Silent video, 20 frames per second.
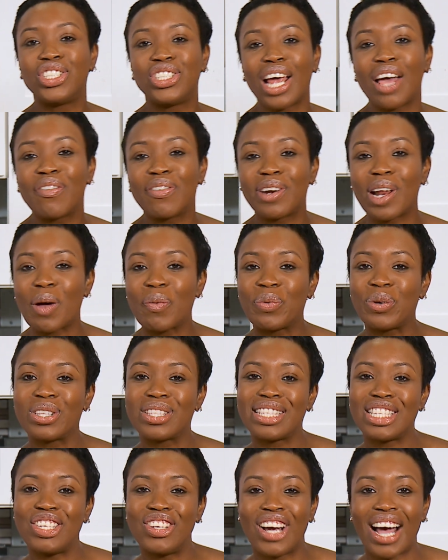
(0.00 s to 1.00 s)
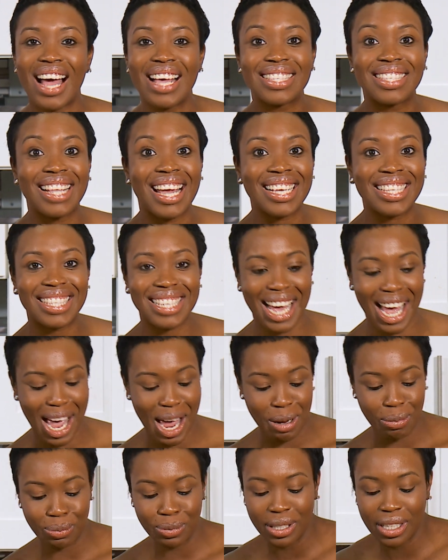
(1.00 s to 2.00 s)
Chef It Up. We'll see you guys next
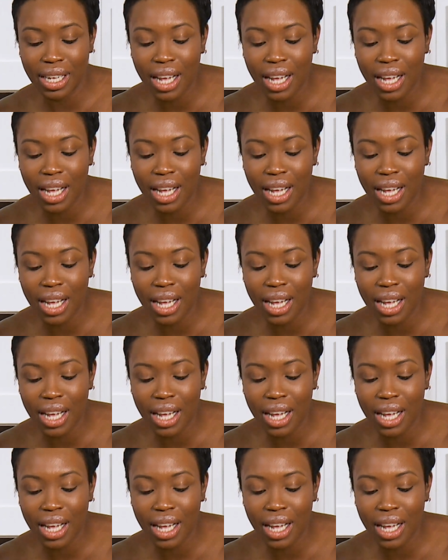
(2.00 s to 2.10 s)
time.